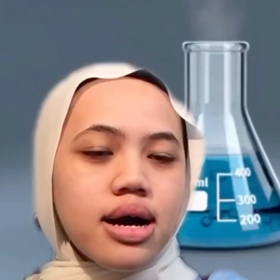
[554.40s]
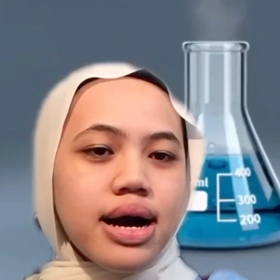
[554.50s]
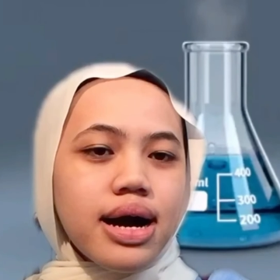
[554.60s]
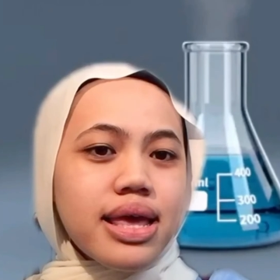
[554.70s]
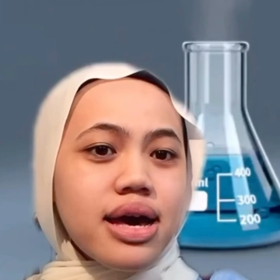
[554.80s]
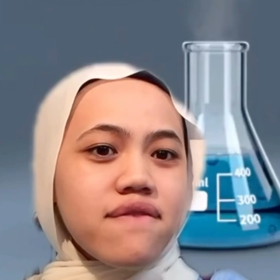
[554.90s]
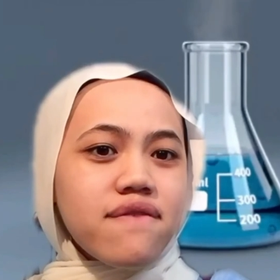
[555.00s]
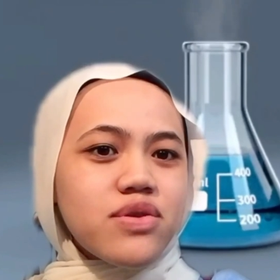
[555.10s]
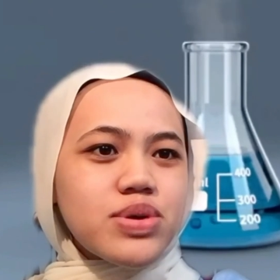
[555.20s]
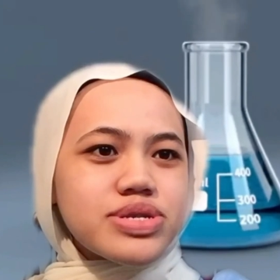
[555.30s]
Adia, I
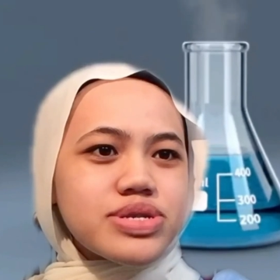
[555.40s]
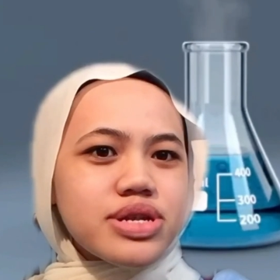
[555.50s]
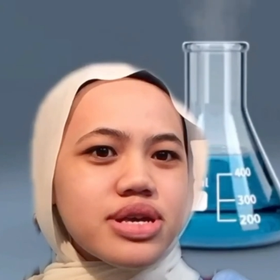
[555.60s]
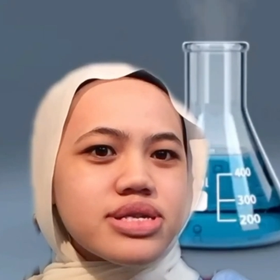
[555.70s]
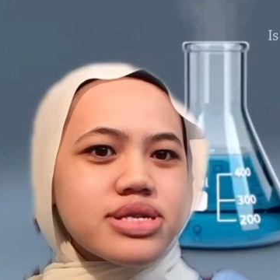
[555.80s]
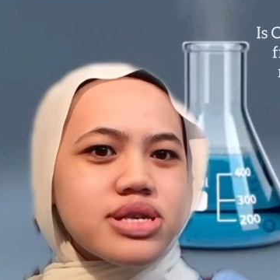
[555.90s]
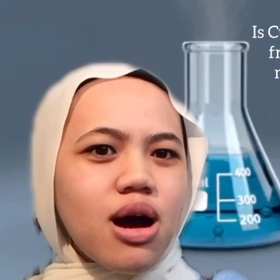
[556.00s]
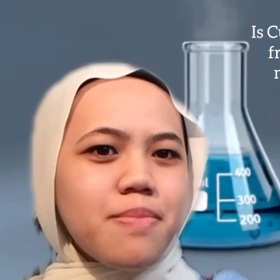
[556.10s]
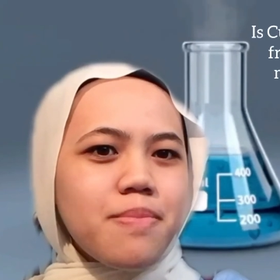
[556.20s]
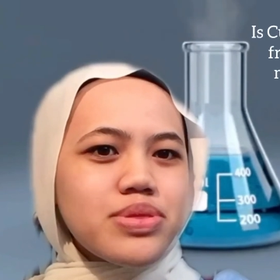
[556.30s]
have a question. Is
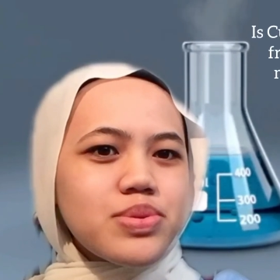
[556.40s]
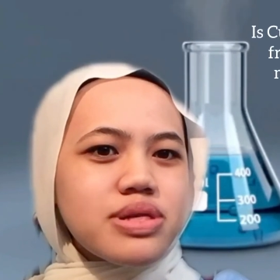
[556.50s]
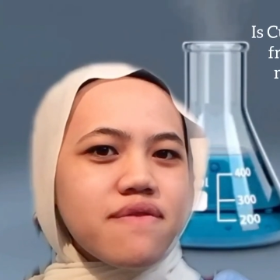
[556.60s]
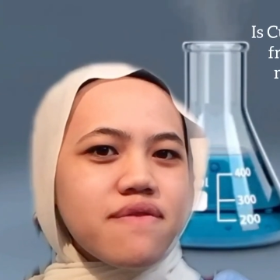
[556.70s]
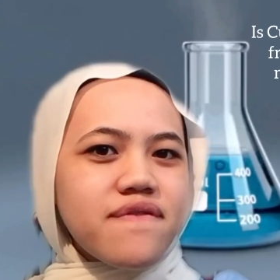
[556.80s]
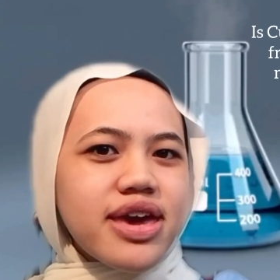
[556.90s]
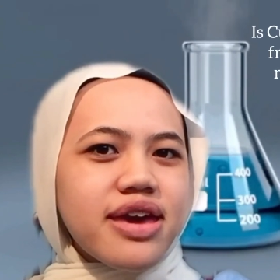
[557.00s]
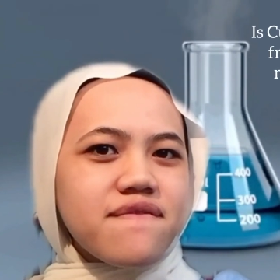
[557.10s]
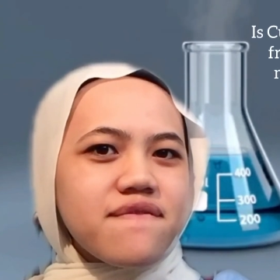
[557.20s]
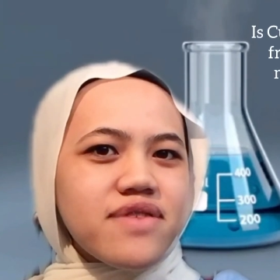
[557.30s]
copper 2 sulfate
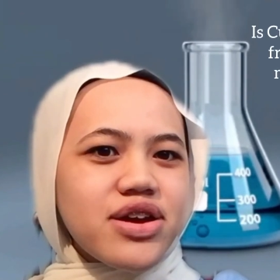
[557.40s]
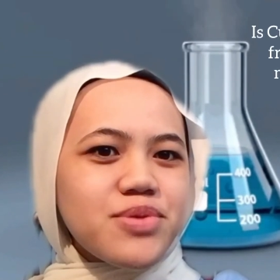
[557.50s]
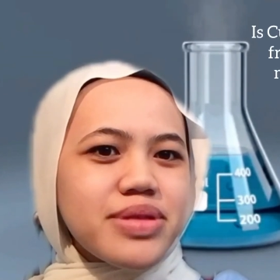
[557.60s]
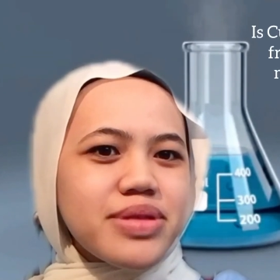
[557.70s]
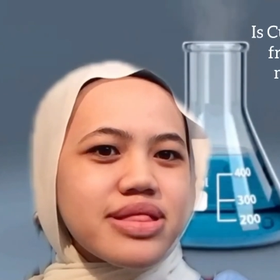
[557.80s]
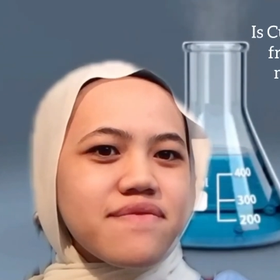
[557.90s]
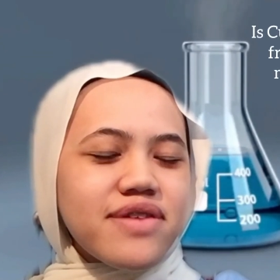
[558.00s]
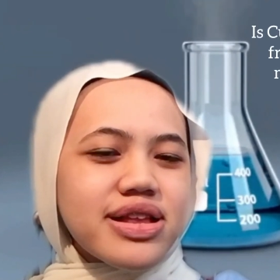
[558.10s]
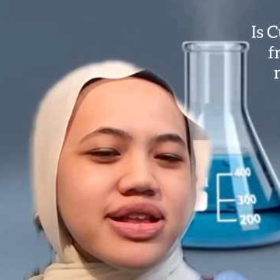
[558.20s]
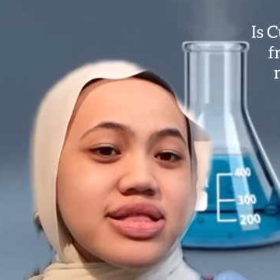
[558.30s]
environmentally
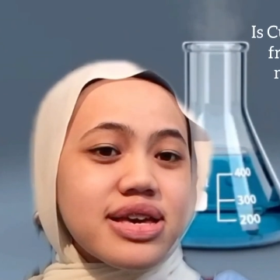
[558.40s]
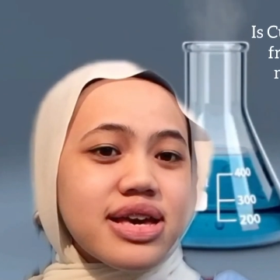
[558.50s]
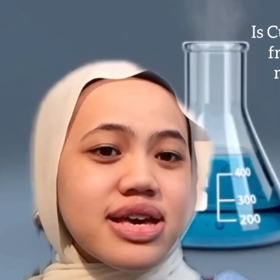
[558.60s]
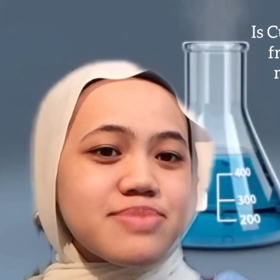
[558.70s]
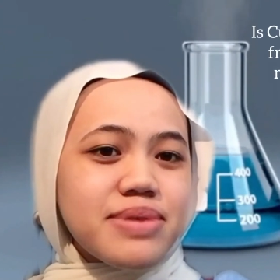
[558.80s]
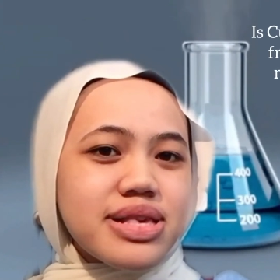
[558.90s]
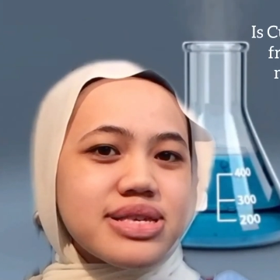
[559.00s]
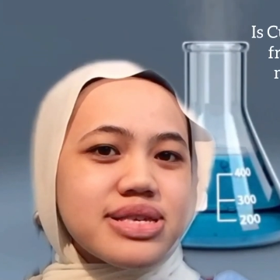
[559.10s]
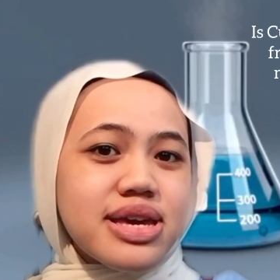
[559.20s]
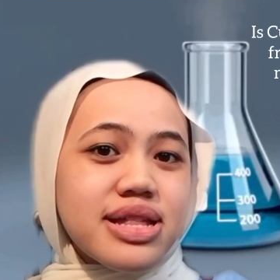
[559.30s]
friendly as medicine in